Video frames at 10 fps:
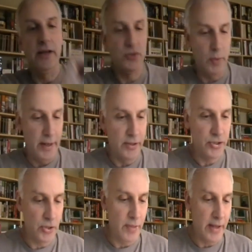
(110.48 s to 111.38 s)
I just wanted to
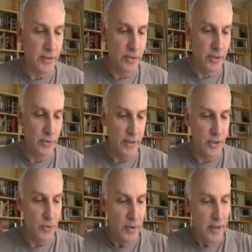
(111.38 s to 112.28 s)
show that to you. I
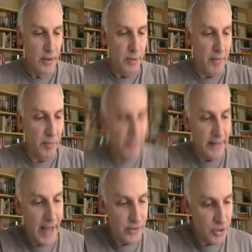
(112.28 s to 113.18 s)
know probably
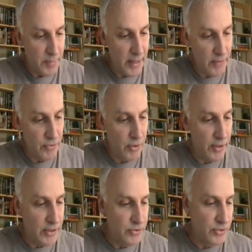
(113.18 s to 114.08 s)
not too many of you
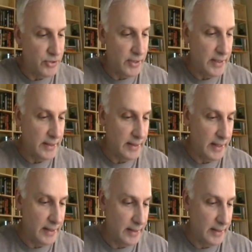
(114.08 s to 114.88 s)
are interested in